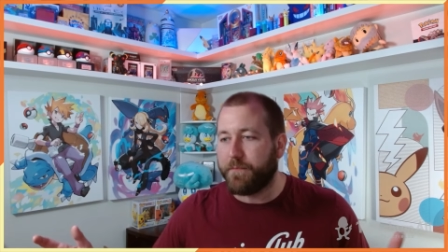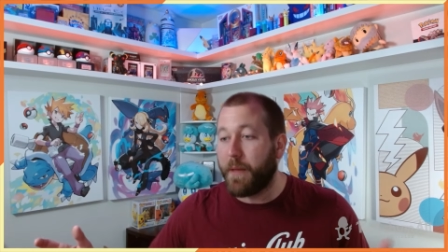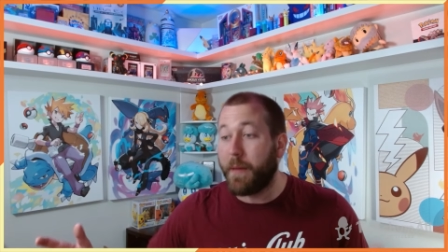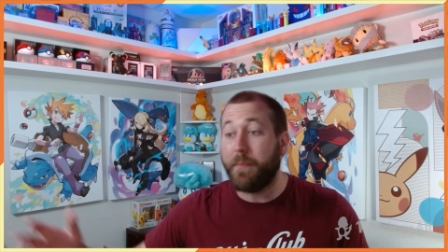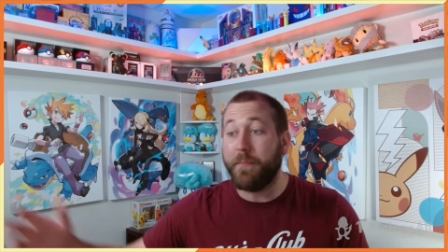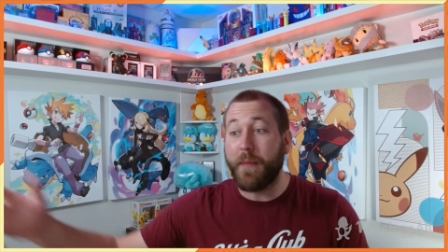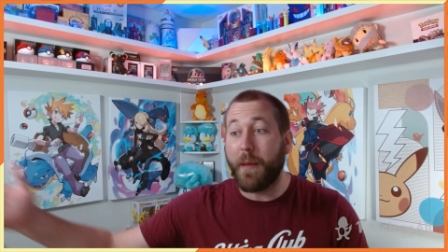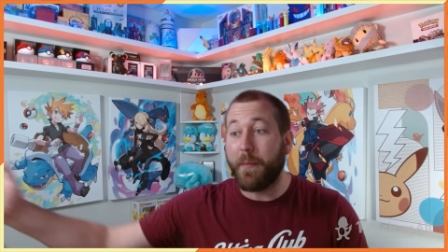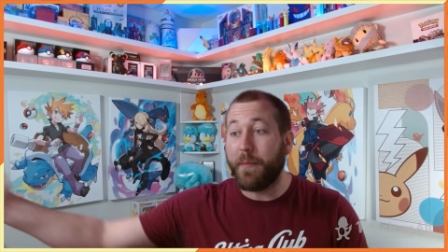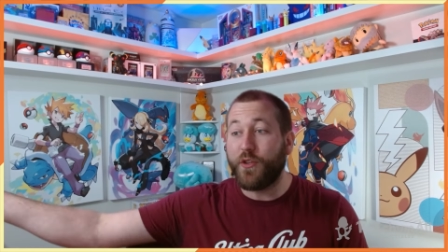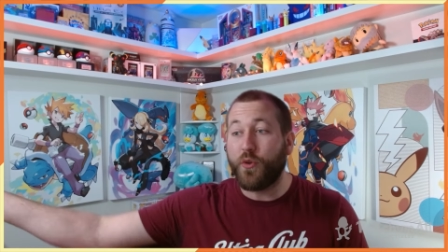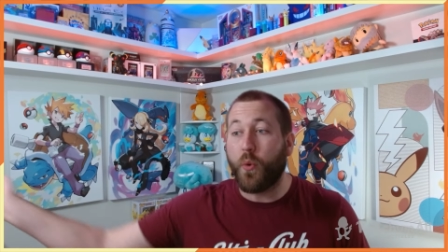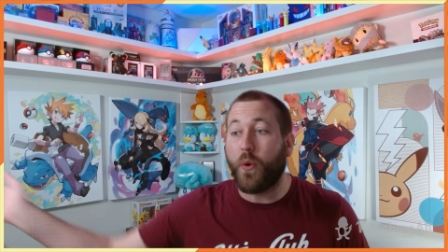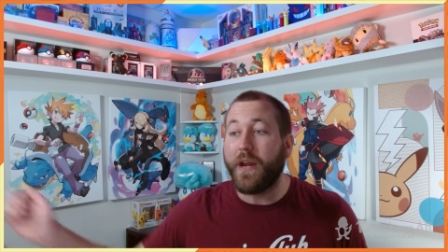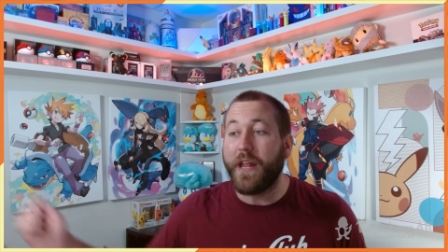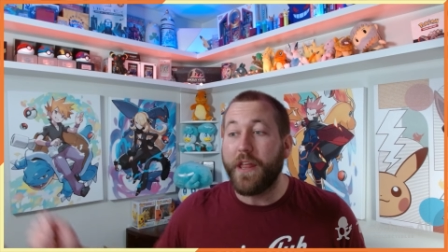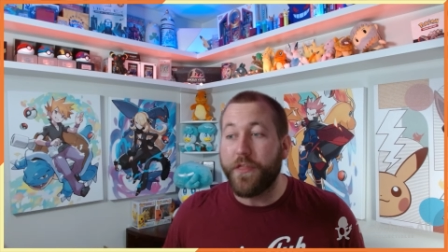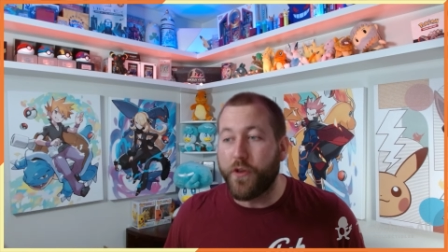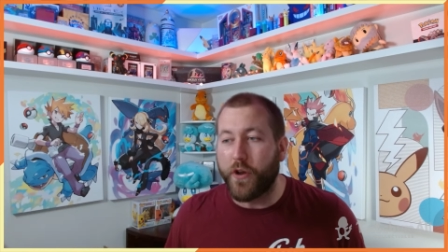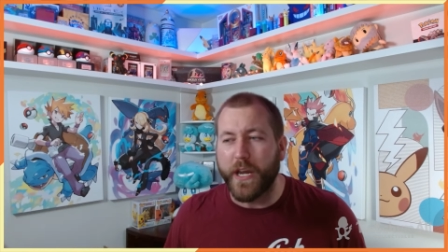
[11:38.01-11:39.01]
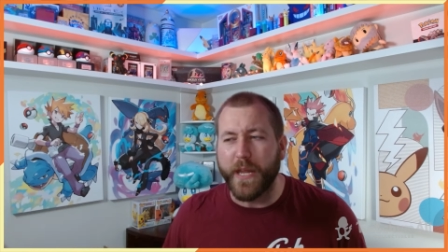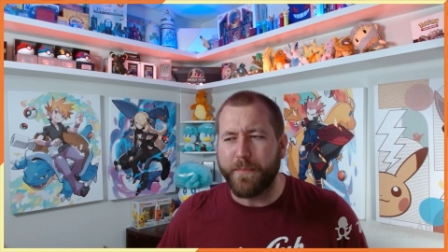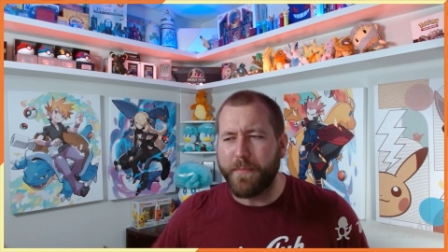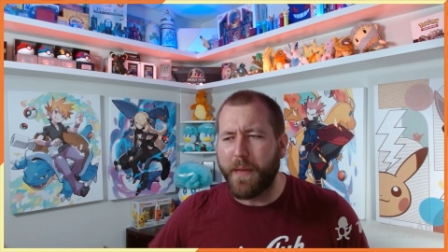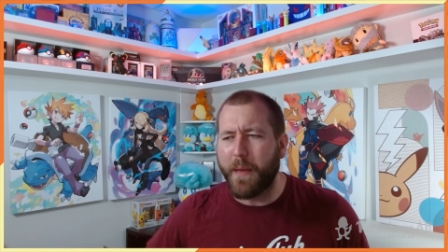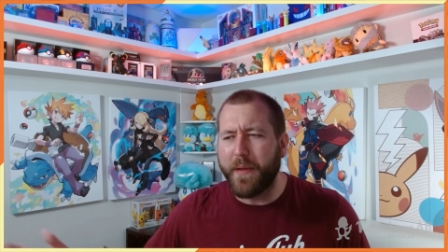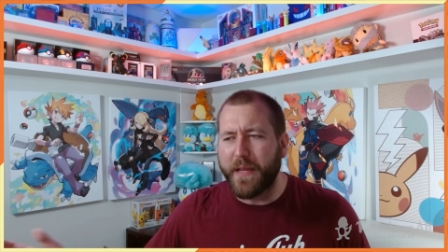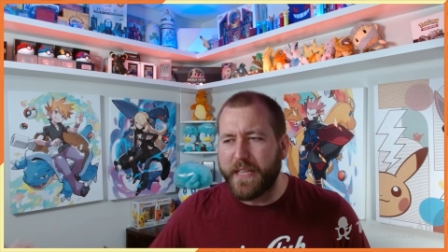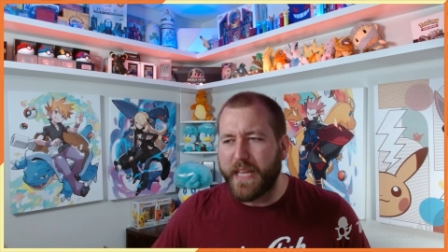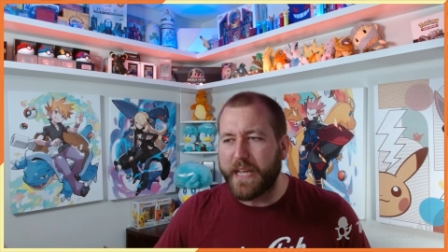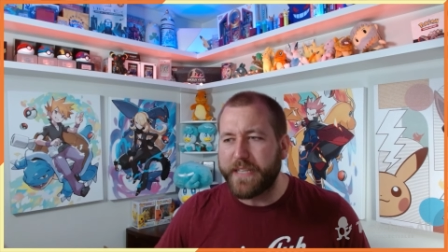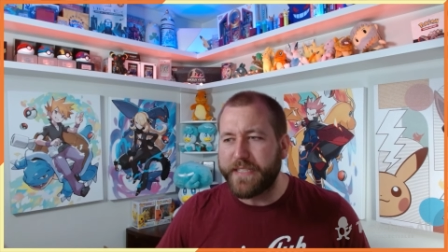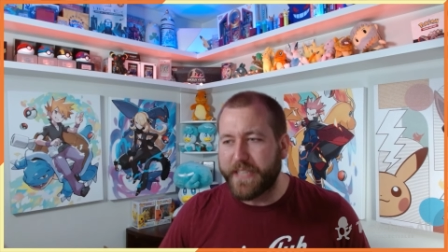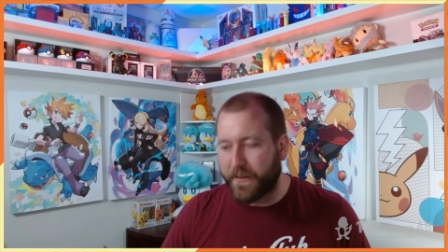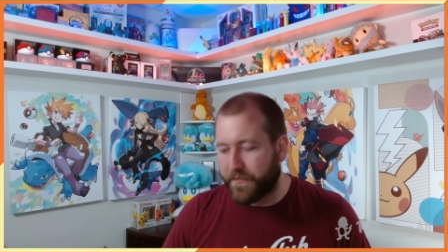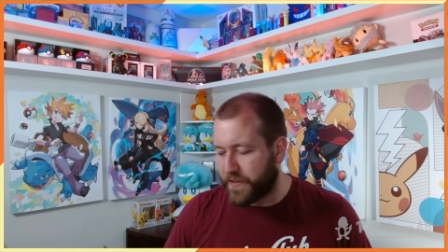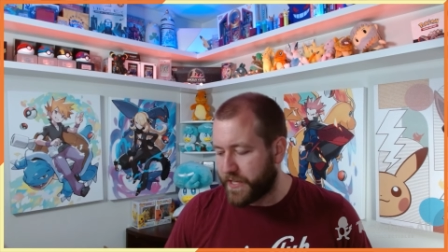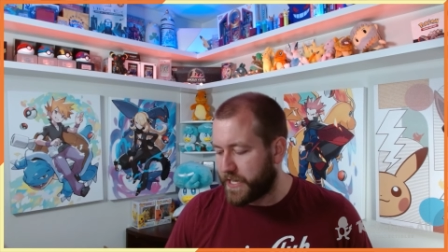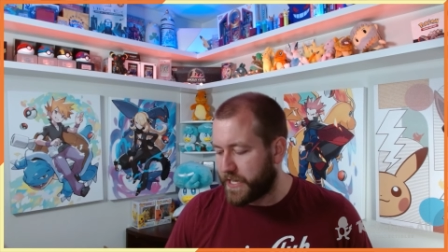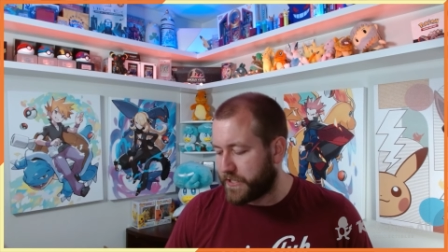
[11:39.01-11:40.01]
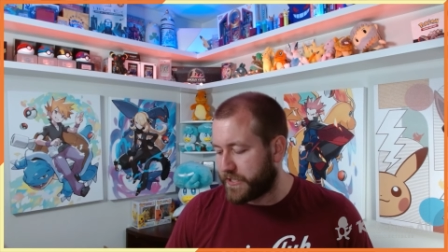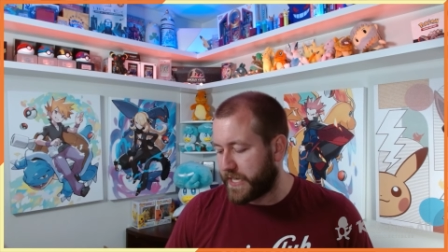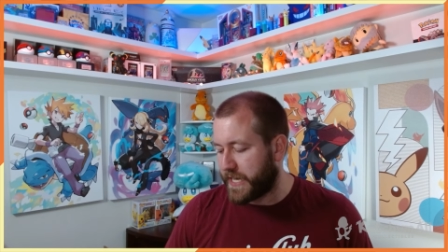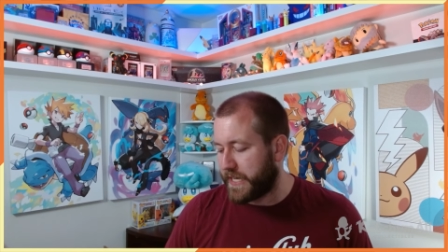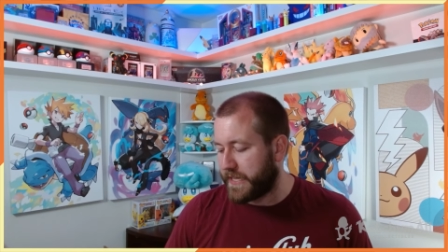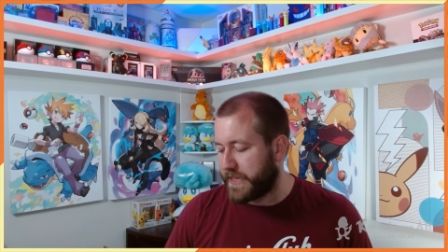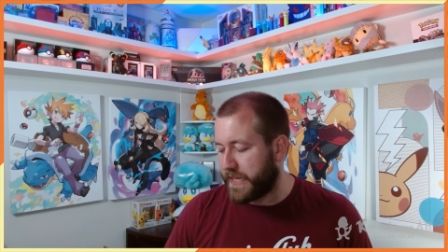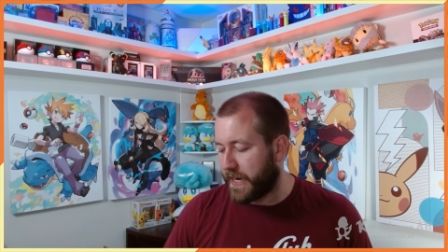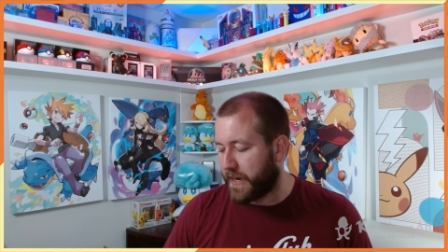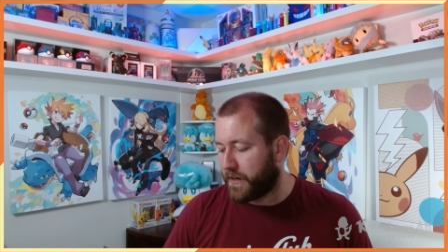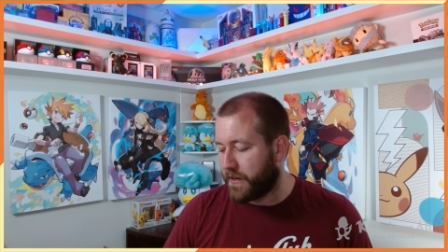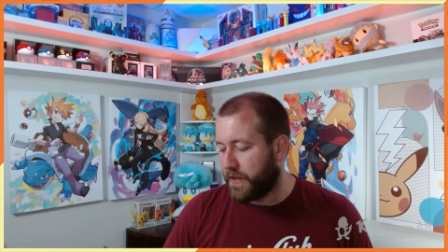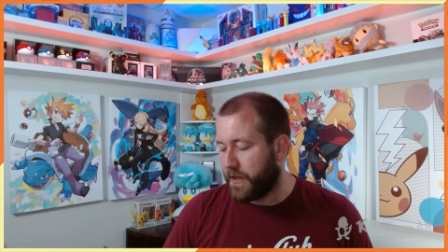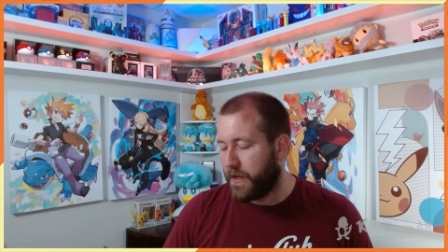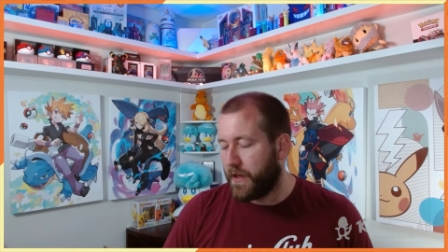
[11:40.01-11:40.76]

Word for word: maybe maybe 2030. Maybe it takes several years to get there.